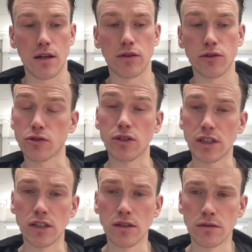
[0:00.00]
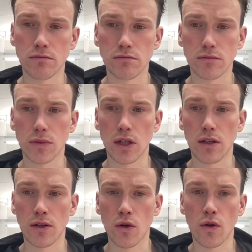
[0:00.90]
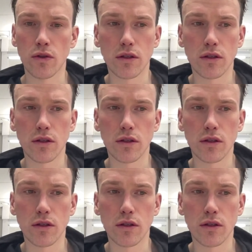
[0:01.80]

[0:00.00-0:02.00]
nutrition on